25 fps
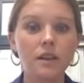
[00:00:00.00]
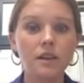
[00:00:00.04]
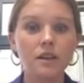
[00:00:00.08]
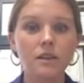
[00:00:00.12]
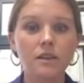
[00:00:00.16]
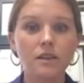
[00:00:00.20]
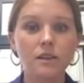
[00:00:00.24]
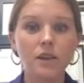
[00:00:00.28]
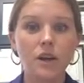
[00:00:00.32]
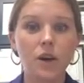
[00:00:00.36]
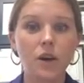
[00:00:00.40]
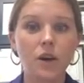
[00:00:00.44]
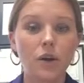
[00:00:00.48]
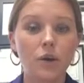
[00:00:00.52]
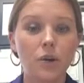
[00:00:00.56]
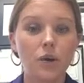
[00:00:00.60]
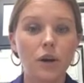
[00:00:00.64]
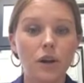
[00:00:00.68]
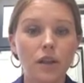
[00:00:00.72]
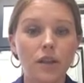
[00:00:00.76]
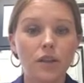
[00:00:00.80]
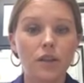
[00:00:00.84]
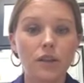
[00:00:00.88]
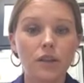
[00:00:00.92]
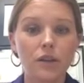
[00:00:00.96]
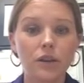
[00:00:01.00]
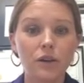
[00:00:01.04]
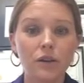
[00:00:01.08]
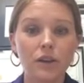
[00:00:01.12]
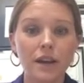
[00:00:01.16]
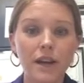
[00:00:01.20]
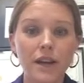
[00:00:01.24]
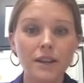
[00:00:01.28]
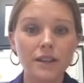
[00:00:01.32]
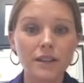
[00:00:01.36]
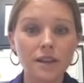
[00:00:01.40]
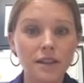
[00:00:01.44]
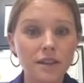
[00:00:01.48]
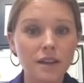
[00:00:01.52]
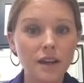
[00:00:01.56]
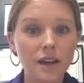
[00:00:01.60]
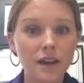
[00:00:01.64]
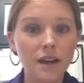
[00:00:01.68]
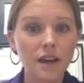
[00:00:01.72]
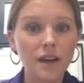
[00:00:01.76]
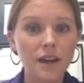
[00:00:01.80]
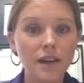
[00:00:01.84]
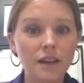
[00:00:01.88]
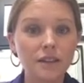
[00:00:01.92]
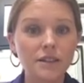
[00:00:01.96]
So the crazy
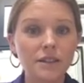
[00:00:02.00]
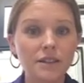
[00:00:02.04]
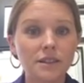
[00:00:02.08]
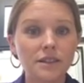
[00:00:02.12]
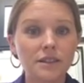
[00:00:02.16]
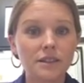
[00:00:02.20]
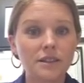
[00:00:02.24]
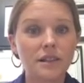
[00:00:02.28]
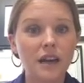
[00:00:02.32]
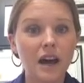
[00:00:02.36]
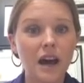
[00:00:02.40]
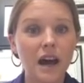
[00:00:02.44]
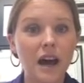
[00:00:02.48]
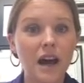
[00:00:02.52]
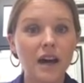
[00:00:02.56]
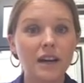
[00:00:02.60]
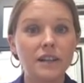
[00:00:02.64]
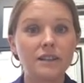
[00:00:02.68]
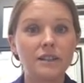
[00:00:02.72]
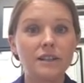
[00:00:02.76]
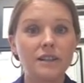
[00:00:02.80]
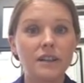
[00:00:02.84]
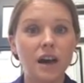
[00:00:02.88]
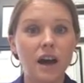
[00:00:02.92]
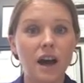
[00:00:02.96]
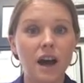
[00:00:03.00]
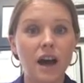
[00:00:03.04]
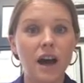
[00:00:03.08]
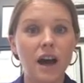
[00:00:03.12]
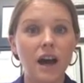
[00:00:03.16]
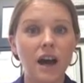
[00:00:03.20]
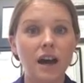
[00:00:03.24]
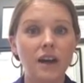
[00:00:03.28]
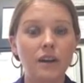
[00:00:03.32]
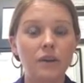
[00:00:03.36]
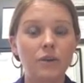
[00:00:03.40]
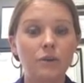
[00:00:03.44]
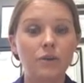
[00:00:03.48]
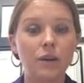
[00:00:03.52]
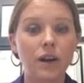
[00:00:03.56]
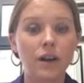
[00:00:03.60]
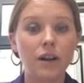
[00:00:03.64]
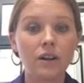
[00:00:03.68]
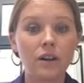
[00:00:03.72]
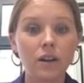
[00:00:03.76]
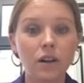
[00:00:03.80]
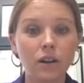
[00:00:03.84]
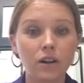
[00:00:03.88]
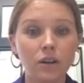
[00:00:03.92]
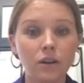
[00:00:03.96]
thing is that I read
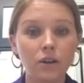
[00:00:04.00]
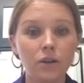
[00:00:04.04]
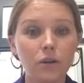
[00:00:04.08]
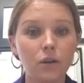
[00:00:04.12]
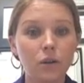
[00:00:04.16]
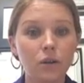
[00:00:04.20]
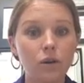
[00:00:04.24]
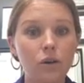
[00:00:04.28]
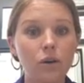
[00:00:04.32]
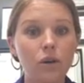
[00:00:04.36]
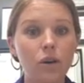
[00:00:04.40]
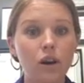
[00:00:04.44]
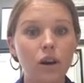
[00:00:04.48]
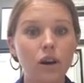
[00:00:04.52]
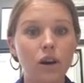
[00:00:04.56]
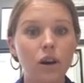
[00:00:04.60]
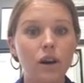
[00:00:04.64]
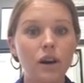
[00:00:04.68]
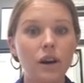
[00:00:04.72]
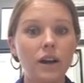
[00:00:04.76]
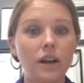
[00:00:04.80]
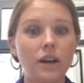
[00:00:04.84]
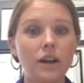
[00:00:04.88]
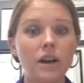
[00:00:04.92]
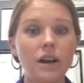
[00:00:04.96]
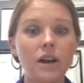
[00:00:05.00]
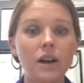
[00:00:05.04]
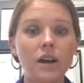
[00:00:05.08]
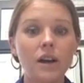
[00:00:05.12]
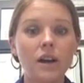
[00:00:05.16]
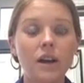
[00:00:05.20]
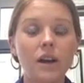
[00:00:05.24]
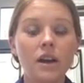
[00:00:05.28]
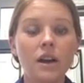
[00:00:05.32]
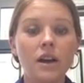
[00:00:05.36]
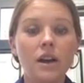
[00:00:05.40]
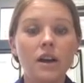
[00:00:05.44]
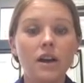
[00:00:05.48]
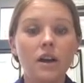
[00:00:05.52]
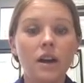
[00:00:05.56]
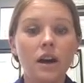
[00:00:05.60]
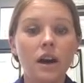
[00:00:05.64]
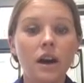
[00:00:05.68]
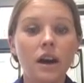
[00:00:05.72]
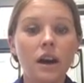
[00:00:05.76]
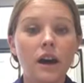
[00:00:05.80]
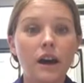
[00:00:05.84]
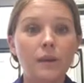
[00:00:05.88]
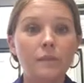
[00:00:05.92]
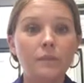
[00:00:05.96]
an article on
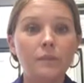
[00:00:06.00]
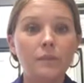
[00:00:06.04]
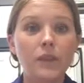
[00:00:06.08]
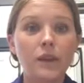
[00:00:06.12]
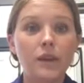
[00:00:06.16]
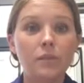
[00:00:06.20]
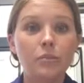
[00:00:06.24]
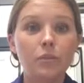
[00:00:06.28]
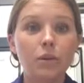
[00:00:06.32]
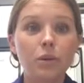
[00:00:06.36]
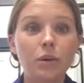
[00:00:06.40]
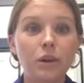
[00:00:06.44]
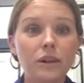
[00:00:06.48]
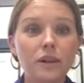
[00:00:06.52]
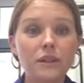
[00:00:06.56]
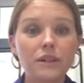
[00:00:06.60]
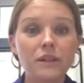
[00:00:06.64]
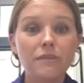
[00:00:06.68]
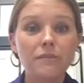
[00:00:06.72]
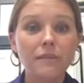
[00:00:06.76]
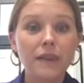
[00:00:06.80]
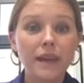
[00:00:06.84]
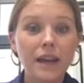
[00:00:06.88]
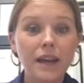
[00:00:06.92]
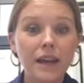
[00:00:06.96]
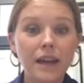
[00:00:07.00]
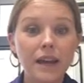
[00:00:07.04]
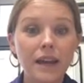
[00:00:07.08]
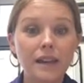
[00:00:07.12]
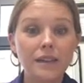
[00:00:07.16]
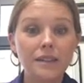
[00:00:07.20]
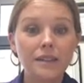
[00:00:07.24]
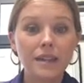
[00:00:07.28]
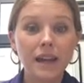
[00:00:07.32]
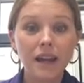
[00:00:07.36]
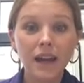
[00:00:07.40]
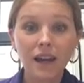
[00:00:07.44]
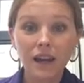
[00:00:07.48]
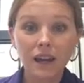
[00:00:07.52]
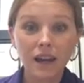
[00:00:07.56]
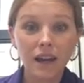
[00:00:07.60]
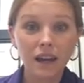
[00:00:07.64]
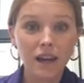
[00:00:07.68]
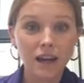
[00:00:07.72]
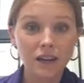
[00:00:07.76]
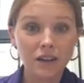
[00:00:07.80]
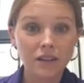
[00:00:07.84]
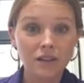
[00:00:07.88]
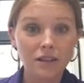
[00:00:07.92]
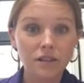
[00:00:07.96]
the importance of making a tick
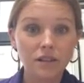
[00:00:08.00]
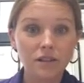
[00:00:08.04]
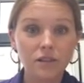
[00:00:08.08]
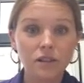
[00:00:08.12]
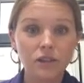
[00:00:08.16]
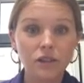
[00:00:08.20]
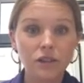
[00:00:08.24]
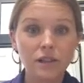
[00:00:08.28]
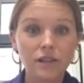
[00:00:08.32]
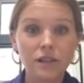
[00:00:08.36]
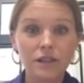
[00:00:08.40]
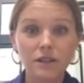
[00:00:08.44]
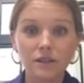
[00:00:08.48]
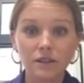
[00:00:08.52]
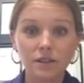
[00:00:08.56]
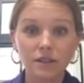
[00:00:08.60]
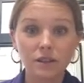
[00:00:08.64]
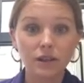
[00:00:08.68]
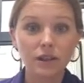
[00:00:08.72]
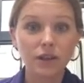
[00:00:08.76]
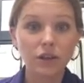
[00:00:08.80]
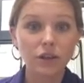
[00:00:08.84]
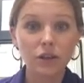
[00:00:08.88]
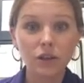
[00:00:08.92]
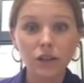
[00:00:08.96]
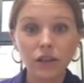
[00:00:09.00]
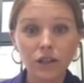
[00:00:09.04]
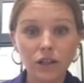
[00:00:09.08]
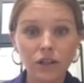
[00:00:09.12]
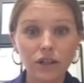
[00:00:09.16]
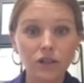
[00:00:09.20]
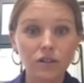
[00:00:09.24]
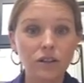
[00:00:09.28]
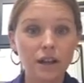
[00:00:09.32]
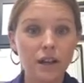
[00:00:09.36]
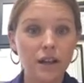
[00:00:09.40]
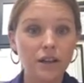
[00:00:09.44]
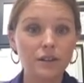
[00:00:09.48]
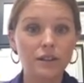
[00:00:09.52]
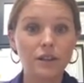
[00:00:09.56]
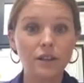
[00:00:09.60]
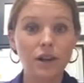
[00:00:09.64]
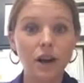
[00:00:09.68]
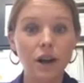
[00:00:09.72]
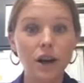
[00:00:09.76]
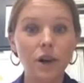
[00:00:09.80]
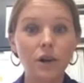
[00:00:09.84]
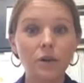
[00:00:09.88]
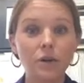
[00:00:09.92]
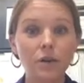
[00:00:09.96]
kit just literally 2 days
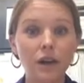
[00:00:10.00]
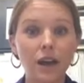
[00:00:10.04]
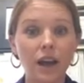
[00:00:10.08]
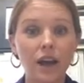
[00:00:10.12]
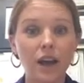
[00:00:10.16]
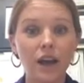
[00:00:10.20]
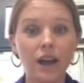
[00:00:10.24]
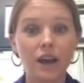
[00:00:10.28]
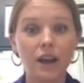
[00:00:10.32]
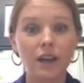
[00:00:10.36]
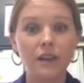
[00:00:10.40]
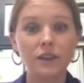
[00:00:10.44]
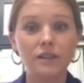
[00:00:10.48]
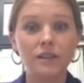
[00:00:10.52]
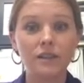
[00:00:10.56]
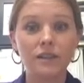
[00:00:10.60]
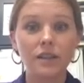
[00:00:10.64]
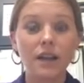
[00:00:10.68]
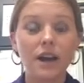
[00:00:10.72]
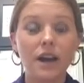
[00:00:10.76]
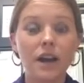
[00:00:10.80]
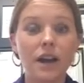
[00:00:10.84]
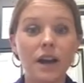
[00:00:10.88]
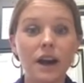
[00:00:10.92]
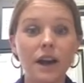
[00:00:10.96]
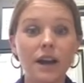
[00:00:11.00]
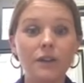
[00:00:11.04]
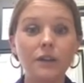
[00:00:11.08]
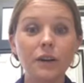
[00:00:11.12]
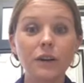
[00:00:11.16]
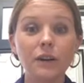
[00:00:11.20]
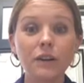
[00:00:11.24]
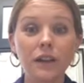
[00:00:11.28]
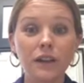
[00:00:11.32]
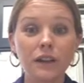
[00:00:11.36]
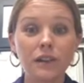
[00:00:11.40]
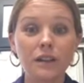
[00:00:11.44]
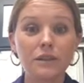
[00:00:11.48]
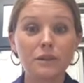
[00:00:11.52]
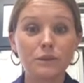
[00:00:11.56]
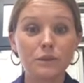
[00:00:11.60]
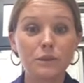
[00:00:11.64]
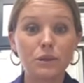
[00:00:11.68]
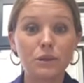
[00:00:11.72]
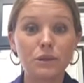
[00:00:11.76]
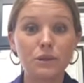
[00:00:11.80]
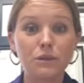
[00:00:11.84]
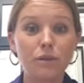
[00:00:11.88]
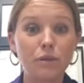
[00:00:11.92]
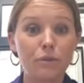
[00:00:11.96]
ago, and I felt like this
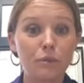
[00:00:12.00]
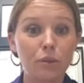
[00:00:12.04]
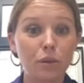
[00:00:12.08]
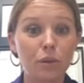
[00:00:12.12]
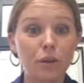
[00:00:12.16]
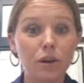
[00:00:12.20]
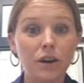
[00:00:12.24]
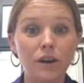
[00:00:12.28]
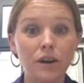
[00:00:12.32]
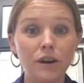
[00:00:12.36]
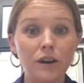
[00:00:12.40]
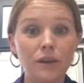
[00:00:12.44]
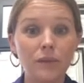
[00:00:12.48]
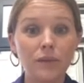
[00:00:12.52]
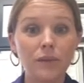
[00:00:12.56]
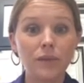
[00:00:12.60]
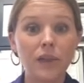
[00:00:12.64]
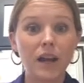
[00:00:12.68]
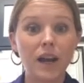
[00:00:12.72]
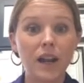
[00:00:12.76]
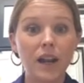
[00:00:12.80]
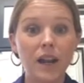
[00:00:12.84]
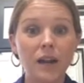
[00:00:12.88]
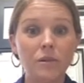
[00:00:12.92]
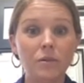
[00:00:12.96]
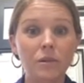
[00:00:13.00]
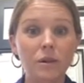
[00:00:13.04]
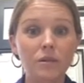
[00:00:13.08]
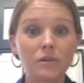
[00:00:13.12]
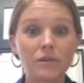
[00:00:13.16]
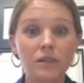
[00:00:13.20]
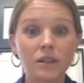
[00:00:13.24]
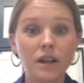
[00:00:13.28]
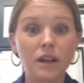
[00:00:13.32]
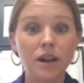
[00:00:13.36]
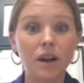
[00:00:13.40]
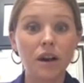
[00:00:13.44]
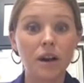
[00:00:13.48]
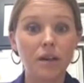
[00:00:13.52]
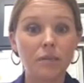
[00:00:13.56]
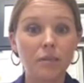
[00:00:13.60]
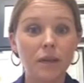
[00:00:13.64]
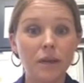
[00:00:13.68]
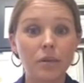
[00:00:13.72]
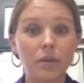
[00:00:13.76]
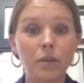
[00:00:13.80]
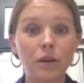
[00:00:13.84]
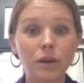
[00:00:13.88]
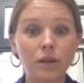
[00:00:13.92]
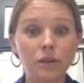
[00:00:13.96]
was so important that I posted it on
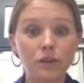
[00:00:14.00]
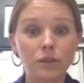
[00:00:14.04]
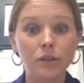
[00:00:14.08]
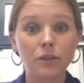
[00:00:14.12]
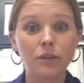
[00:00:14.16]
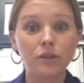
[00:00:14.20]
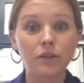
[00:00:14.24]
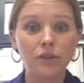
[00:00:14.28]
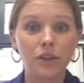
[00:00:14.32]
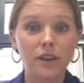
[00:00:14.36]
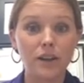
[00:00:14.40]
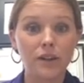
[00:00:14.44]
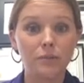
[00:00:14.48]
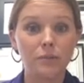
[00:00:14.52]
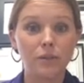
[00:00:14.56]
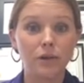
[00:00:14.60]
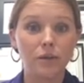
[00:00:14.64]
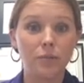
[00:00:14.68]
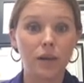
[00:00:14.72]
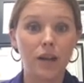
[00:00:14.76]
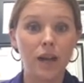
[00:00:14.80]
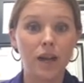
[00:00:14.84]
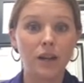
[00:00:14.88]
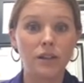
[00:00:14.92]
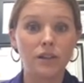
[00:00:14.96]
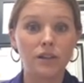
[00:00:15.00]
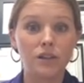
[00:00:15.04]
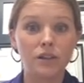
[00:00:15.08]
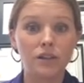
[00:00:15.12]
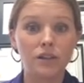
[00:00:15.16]
my personal Facebook page.